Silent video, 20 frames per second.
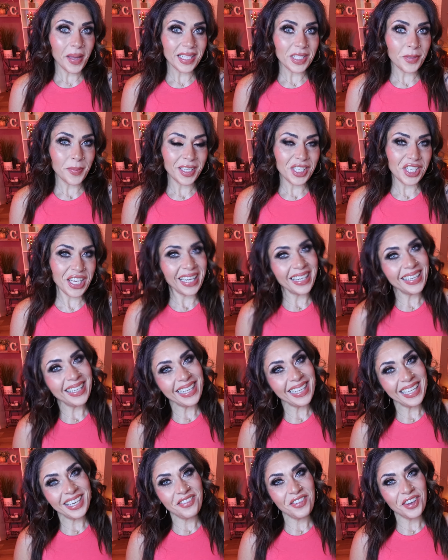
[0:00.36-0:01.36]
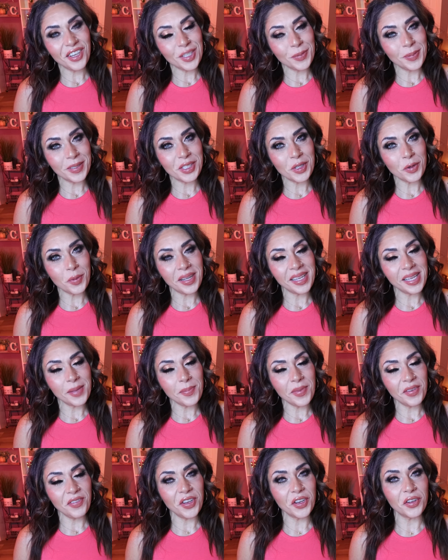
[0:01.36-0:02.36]
back to my channel, and a very special
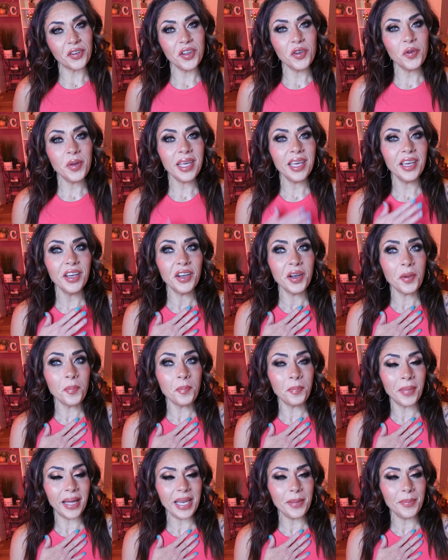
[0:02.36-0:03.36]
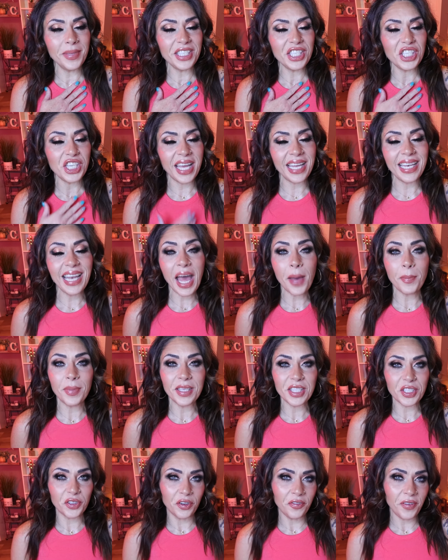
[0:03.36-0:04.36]
welcome if you're new here. My name is Jen. I'm
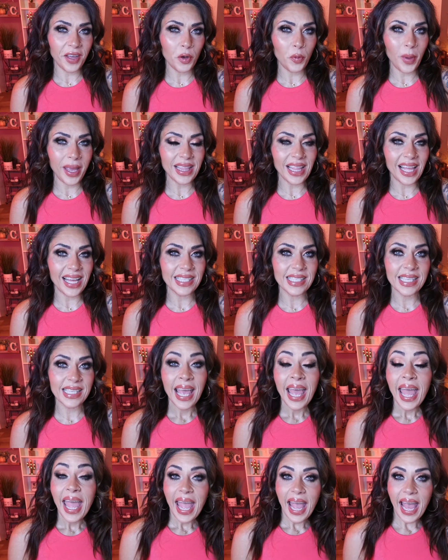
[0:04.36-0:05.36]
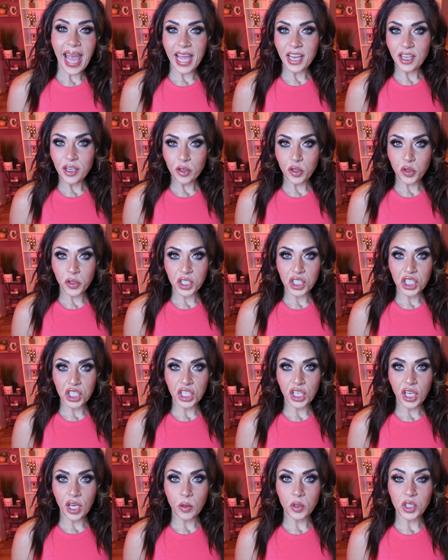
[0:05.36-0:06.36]
a certified weight loss and
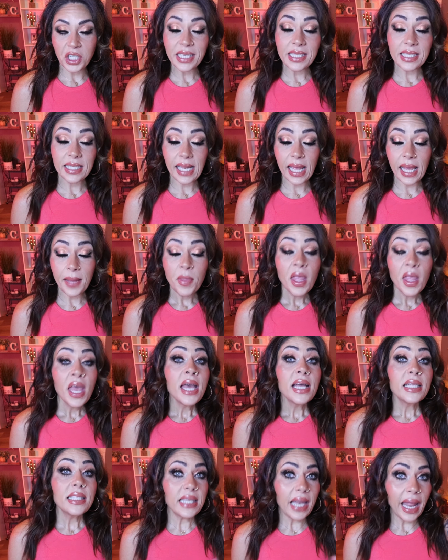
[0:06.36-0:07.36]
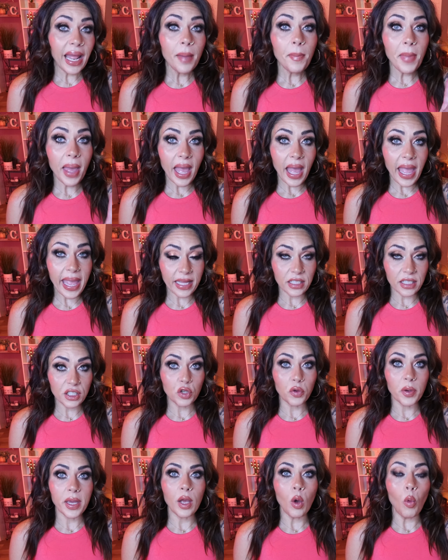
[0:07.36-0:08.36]
nutrition coach, and today I'm
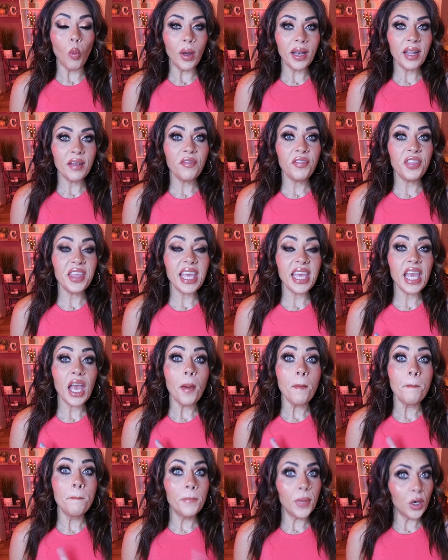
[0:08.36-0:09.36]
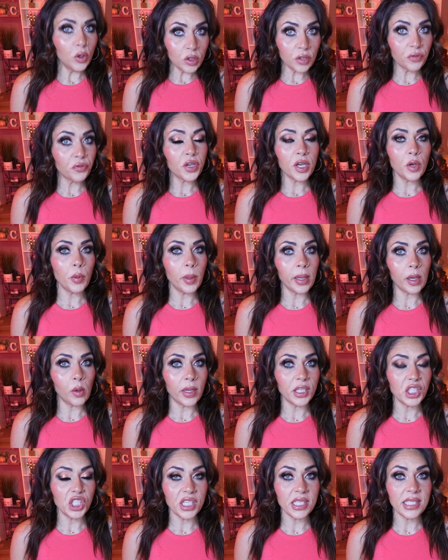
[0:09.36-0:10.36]
answering one of the most frequent
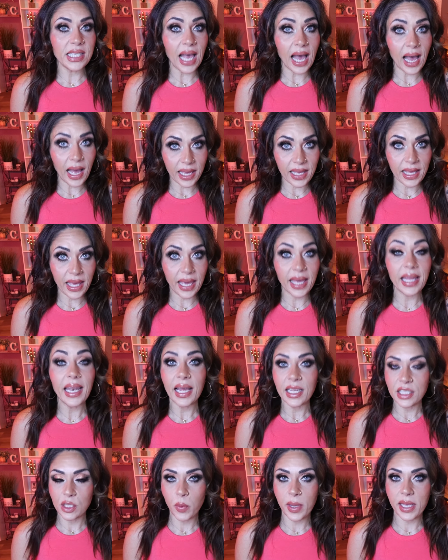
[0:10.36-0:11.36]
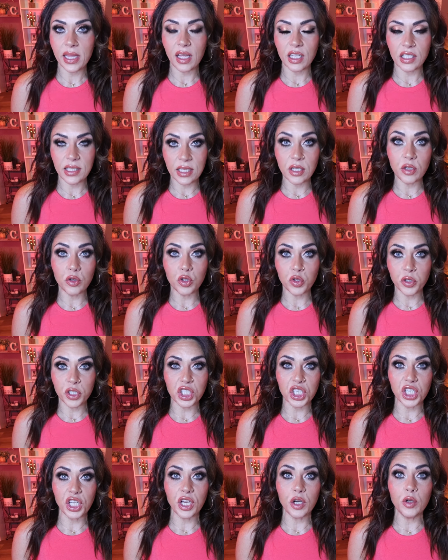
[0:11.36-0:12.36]
questions I get as a weight loss and
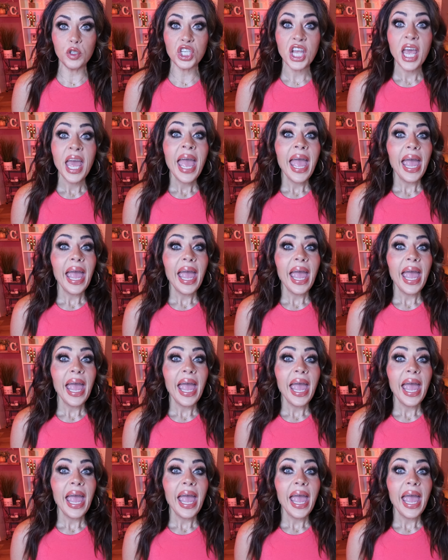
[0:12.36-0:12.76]
nutrition coach,